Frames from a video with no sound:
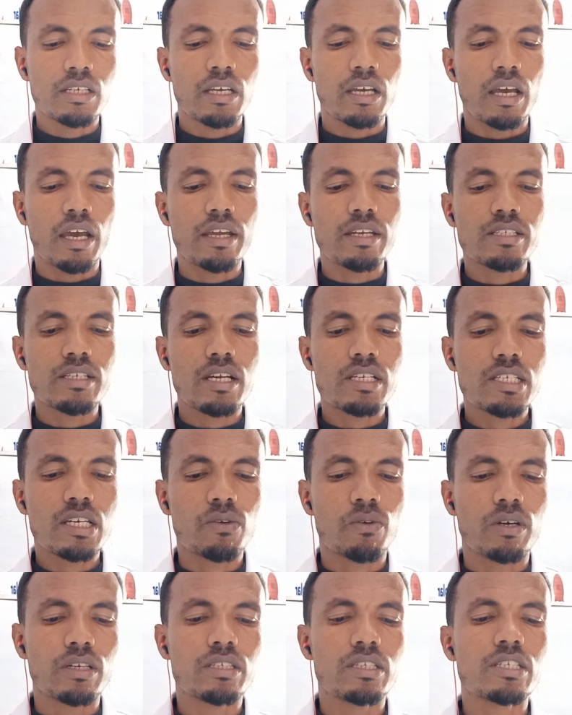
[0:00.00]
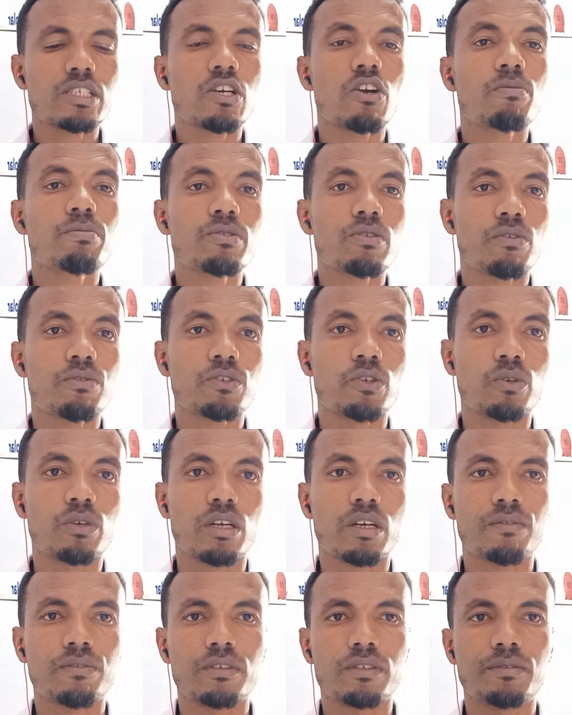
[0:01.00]
And the other one, the scopes of
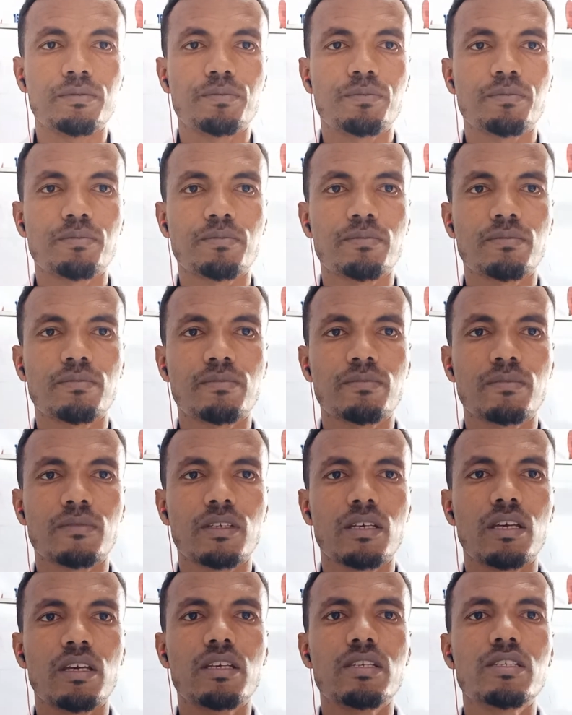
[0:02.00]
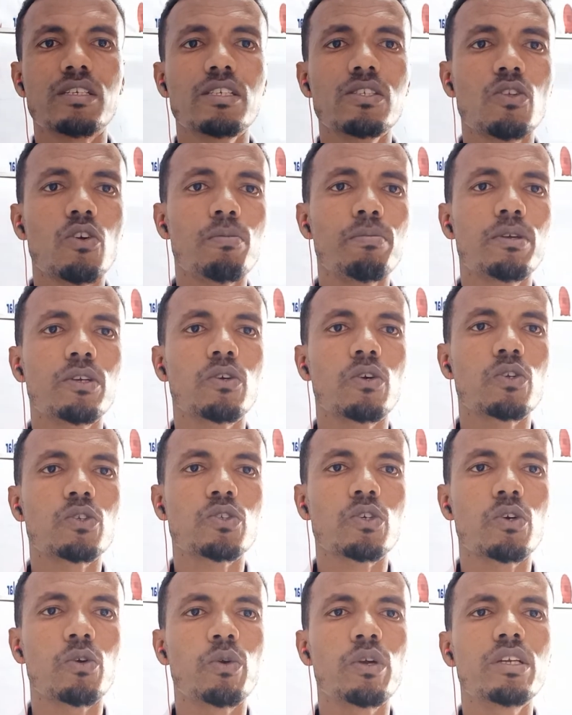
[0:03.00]
geography. In this topic
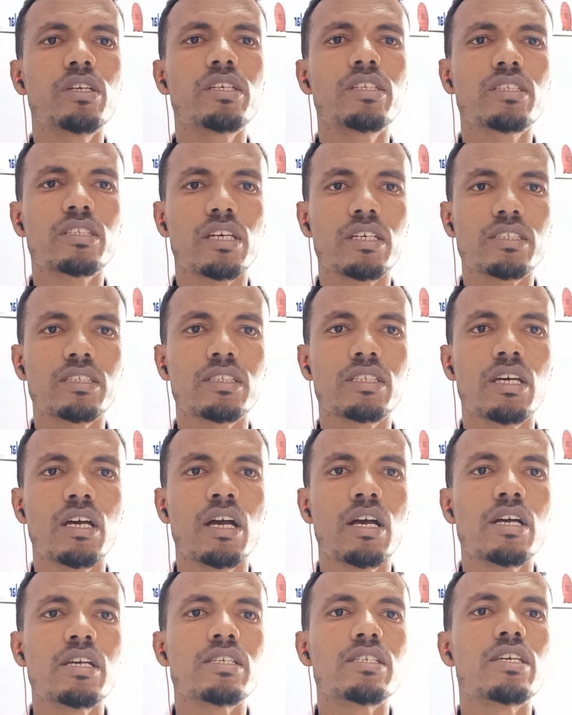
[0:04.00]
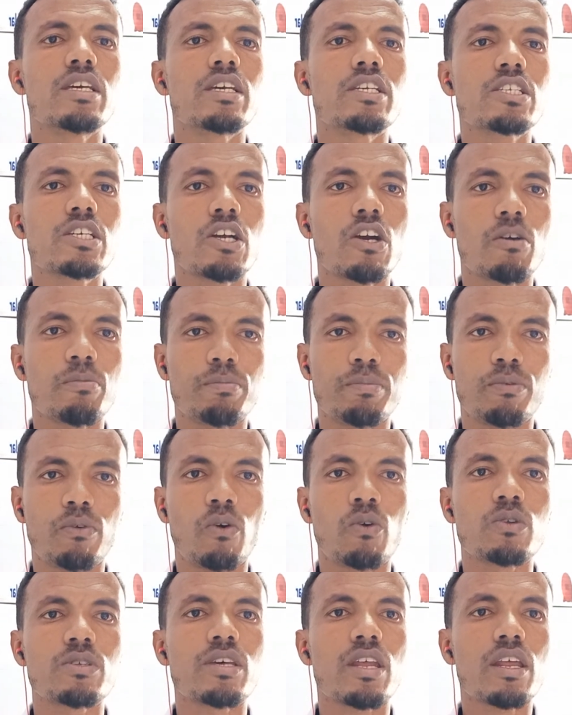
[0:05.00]
also we'll discuss the scope
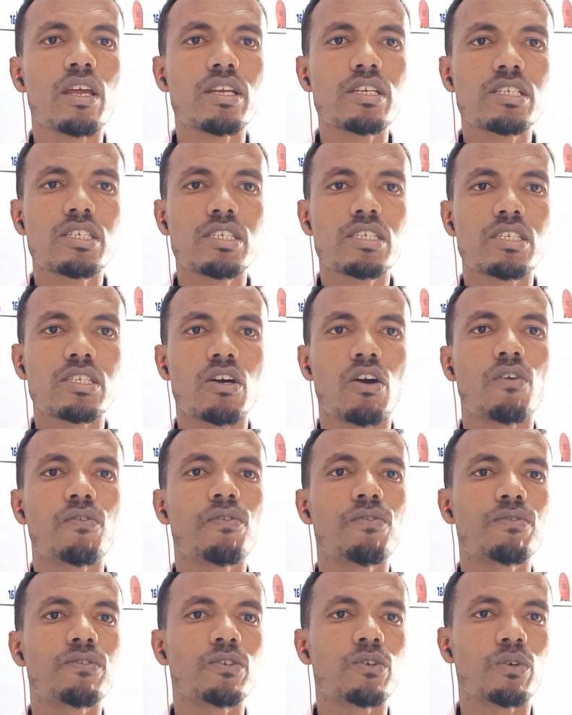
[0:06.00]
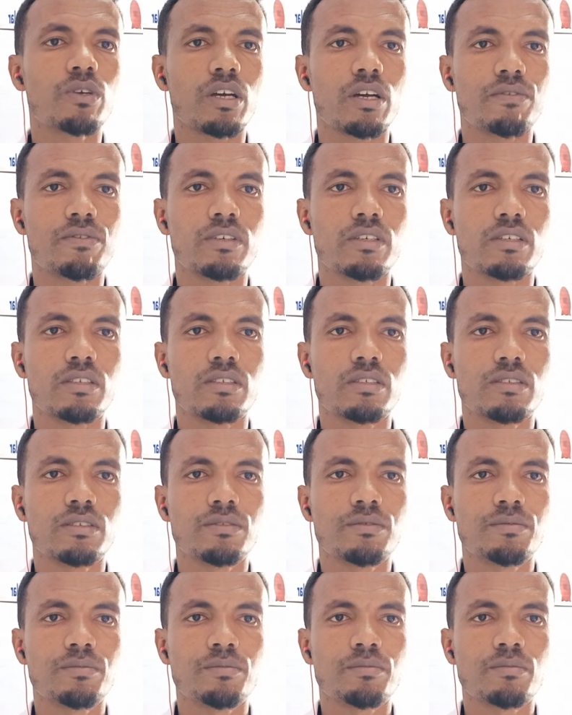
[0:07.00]
or the range of geography.
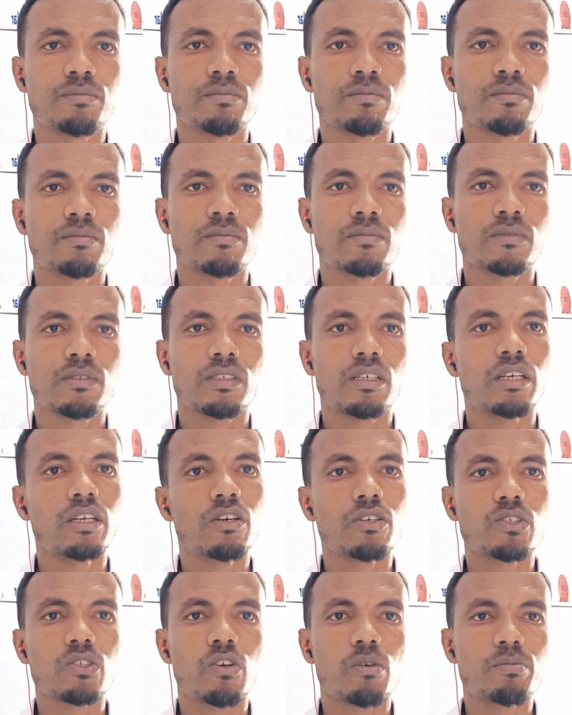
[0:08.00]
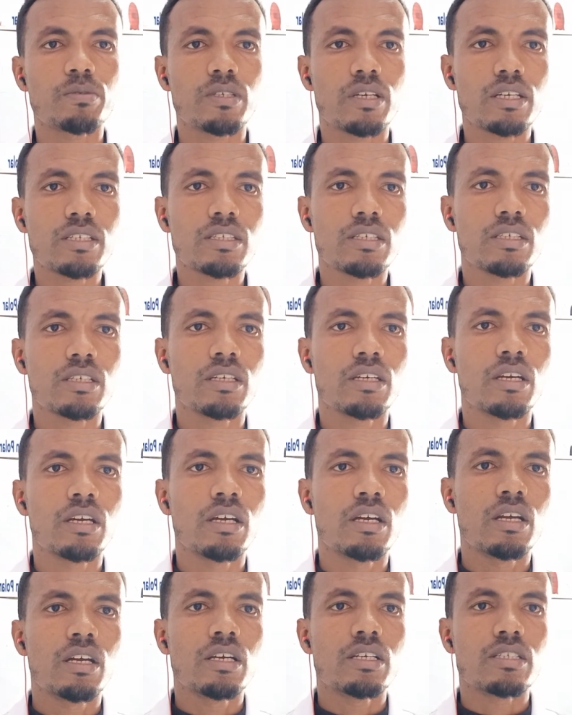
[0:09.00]
In our scope that
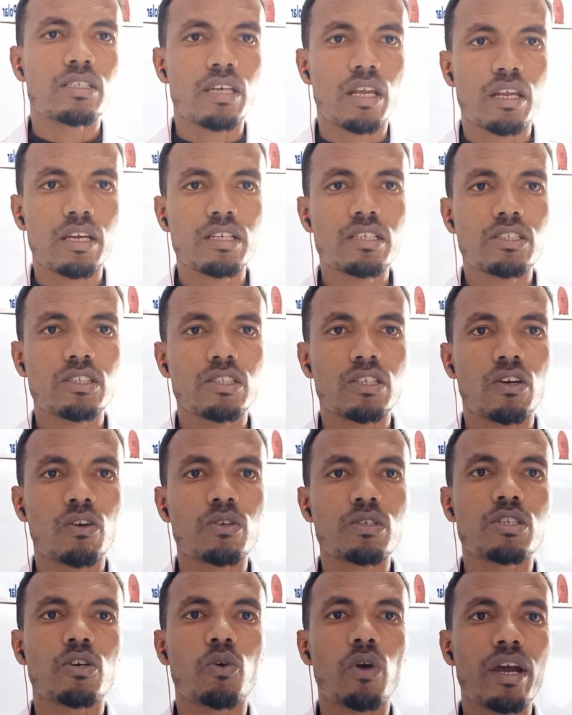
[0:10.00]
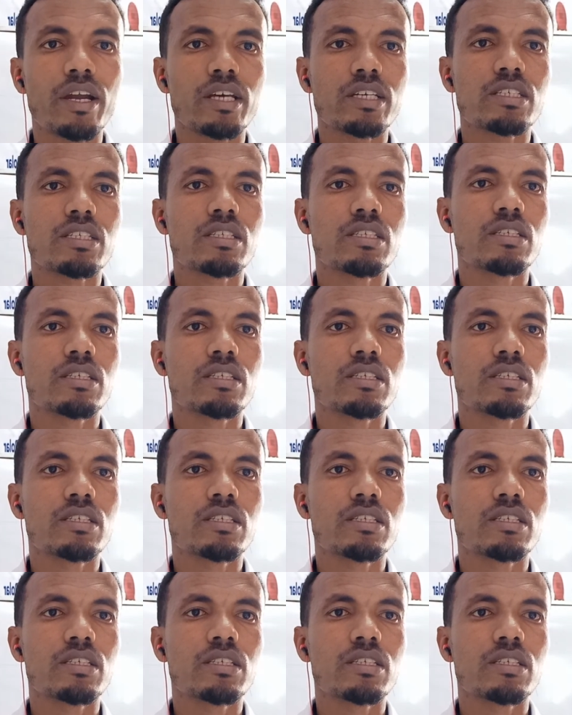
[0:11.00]
the range or the widest.